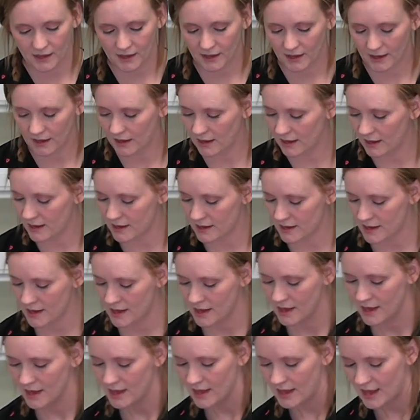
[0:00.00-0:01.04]
Okay.
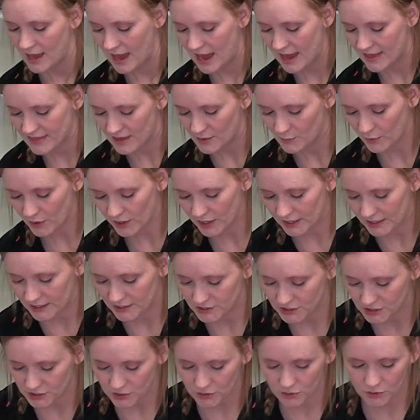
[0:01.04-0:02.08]
And then we're gonna
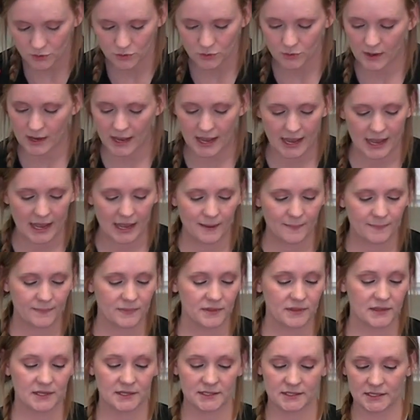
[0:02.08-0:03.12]
do,
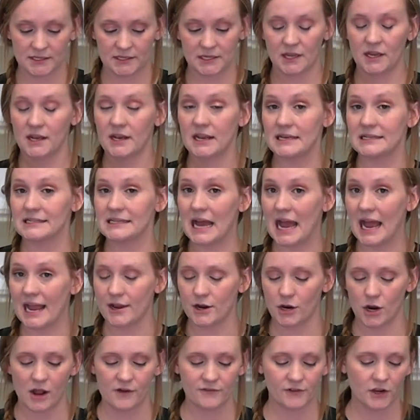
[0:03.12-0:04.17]
this is an
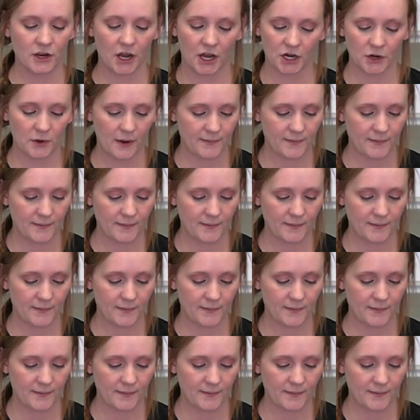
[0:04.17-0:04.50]
entire avocado.